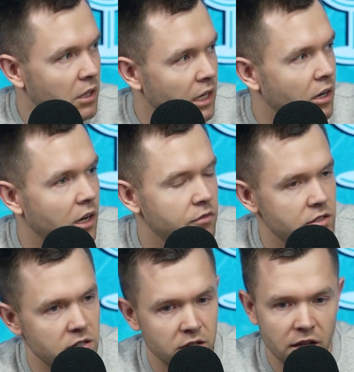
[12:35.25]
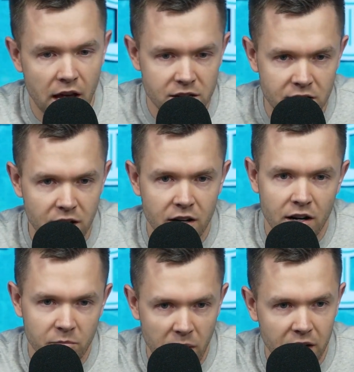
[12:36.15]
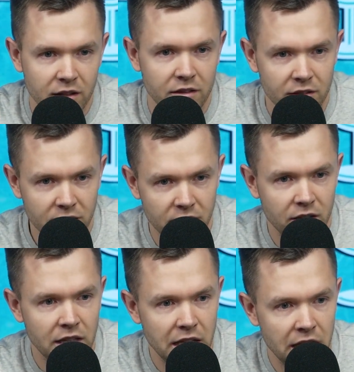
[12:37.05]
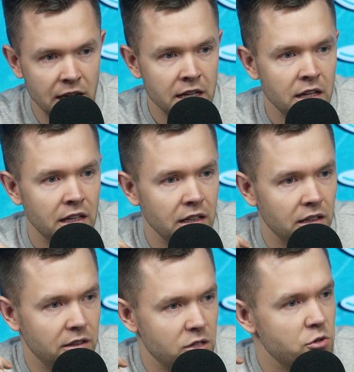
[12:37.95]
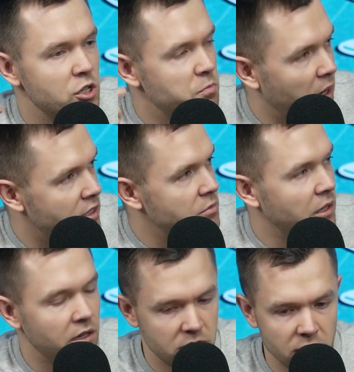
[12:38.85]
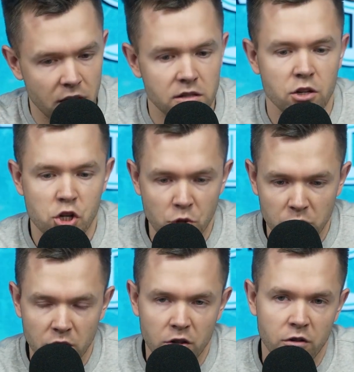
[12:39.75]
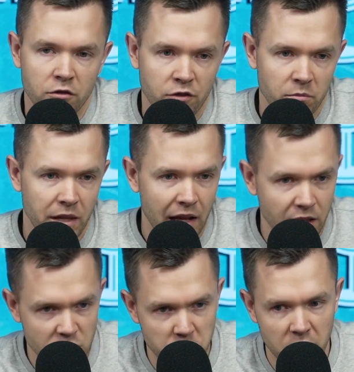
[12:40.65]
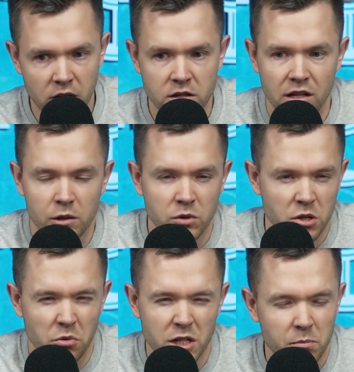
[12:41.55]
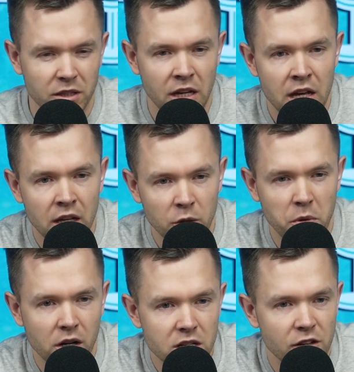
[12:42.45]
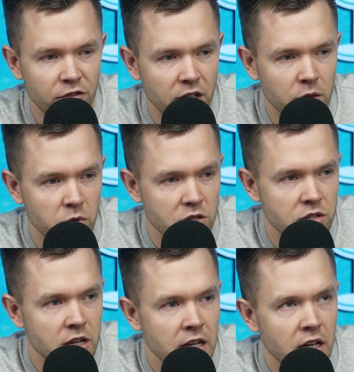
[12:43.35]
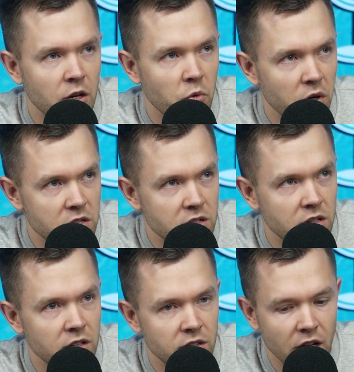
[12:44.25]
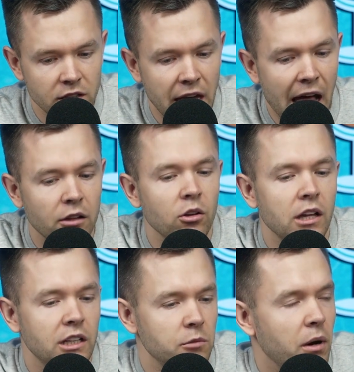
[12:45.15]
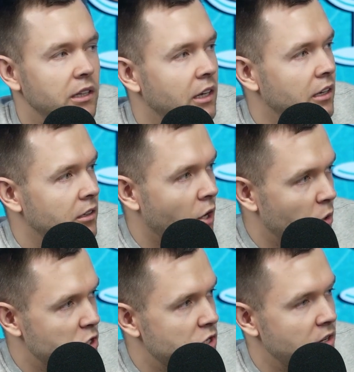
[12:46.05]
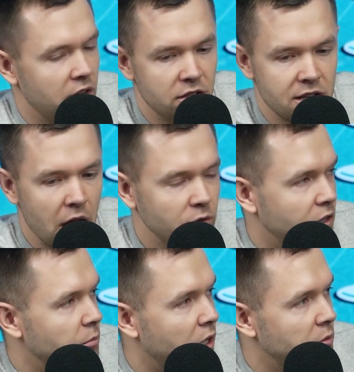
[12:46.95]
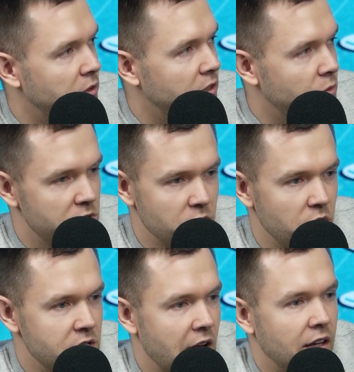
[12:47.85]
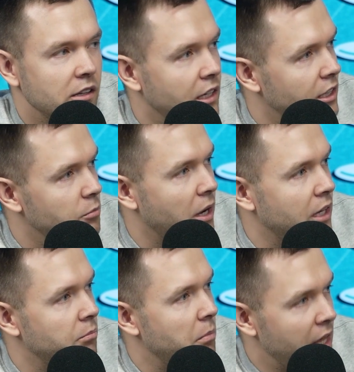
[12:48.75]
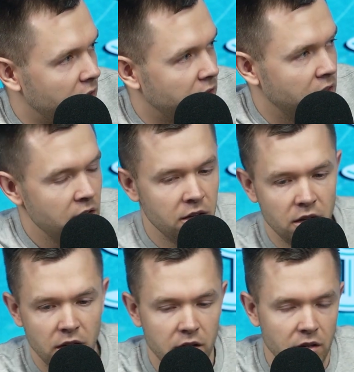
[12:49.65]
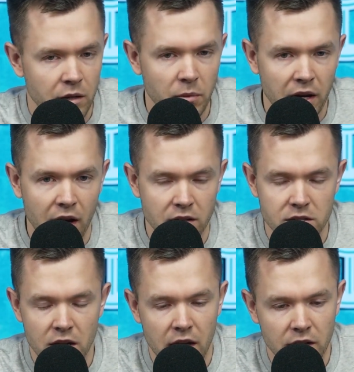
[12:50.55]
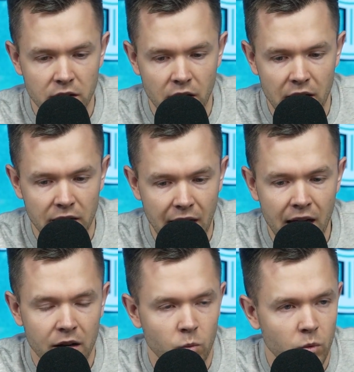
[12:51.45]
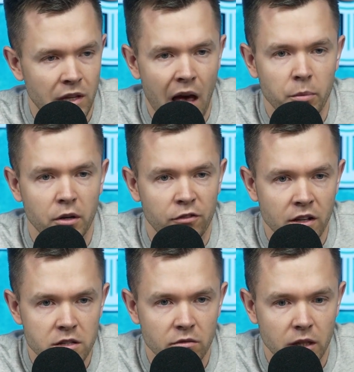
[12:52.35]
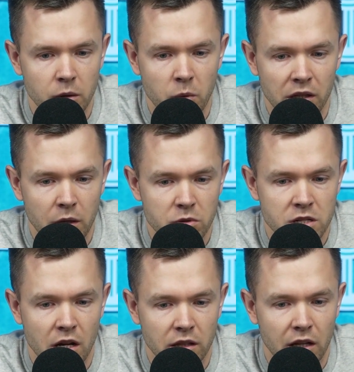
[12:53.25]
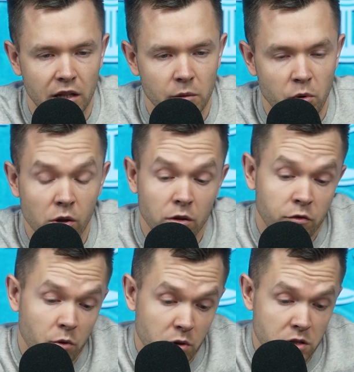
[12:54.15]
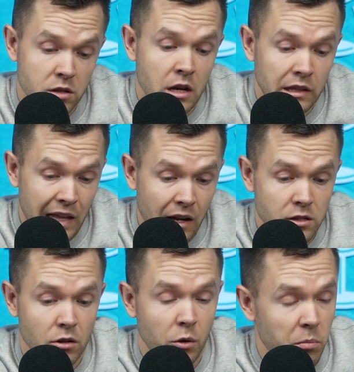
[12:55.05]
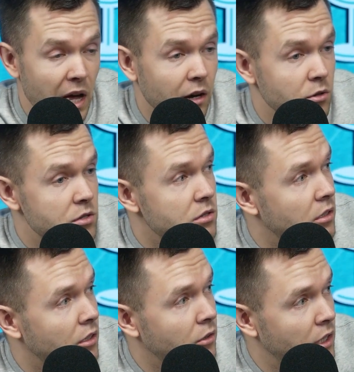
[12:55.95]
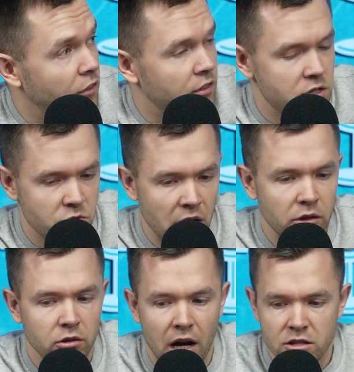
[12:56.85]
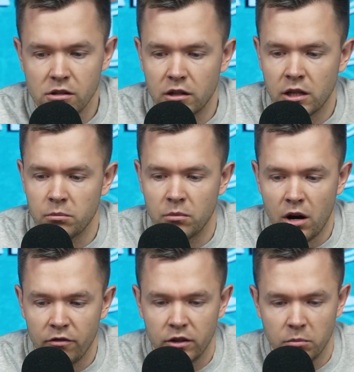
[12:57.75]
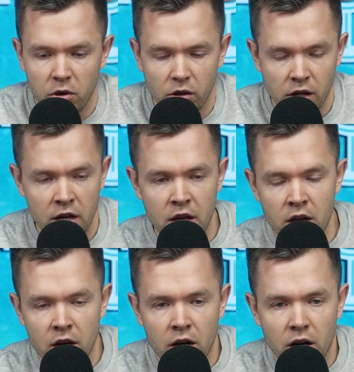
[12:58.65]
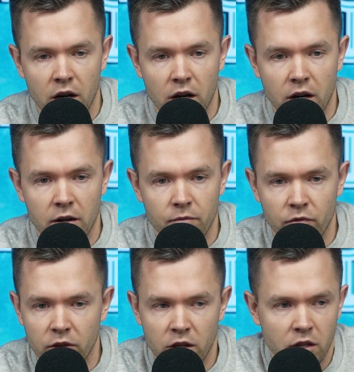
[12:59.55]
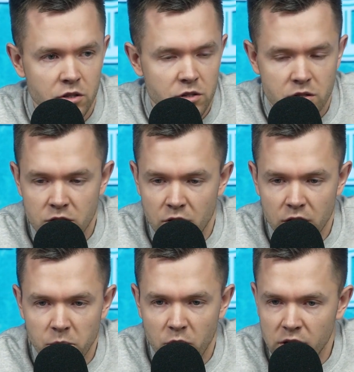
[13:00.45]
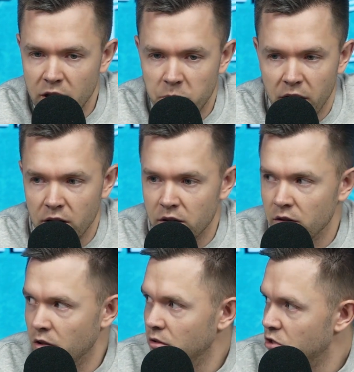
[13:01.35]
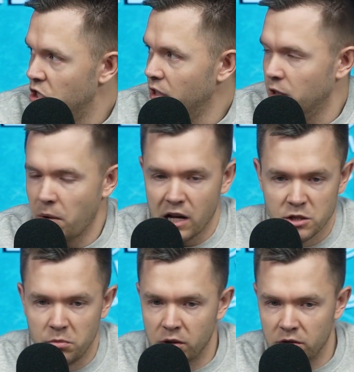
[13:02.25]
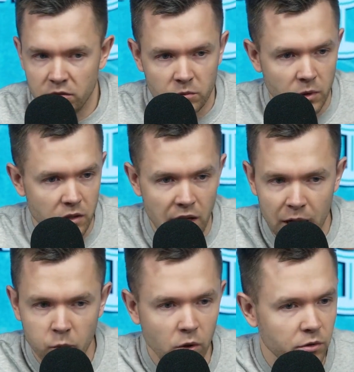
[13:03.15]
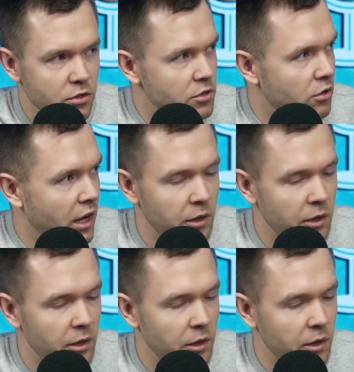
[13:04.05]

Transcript: the playoffs last year, and Bacon he disrespects McKissick as a shooter from that experience, and it was a risk. But to be honest, I think it was risk not calculated by the coach and scouting department. It was the risk calculated by Bacon, in my eyes. And then what happened offensively when he was not getting the ball, of course, thanks to Olympiacos, good defense trying to isolate him off the ball, he just took the ball and played G League basketball. When Nate Walters or